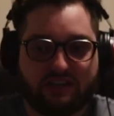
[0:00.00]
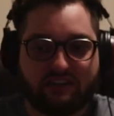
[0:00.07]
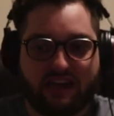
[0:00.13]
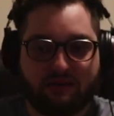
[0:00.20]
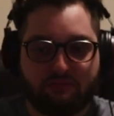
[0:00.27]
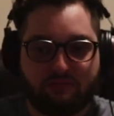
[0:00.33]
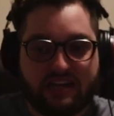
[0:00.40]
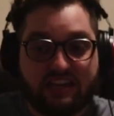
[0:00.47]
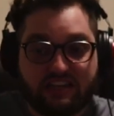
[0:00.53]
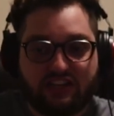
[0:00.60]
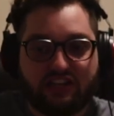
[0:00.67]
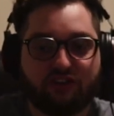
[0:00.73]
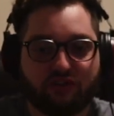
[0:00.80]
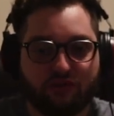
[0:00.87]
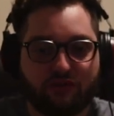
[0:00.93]
and being
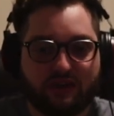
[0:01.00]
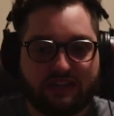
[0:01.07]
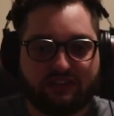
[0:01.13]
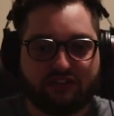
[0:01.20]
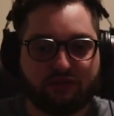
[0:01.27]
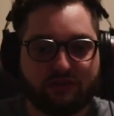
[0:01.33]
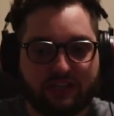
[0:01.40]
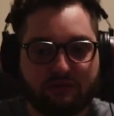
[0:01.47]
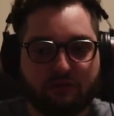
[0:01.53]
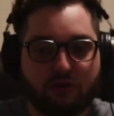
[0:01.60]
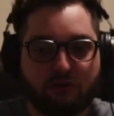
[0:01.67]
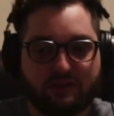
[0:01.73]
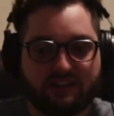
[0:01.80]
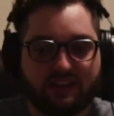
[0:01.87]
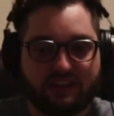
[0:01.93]
you and doing a
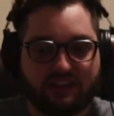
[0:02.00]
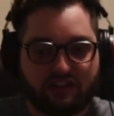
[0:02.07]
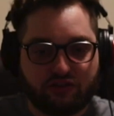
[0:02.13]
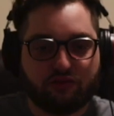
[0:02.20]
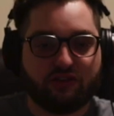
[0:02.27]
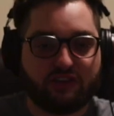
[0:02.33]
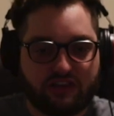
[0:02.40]
moment that you, the